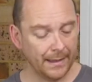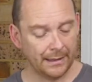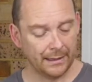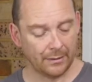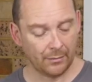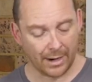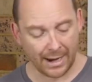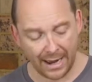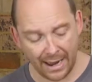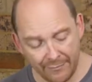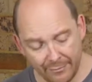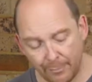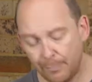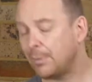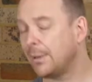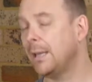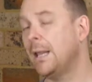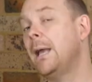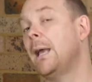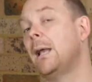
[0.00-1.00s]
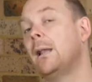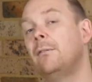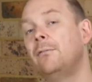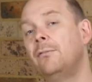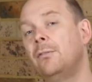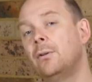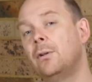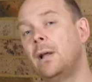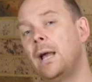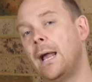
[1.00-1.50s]
Now I have a plan
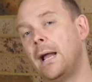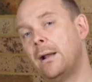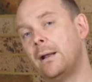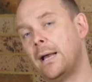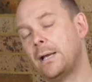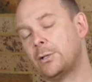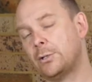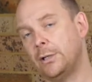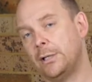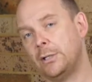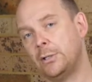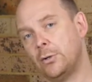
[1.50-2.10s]
for how to actually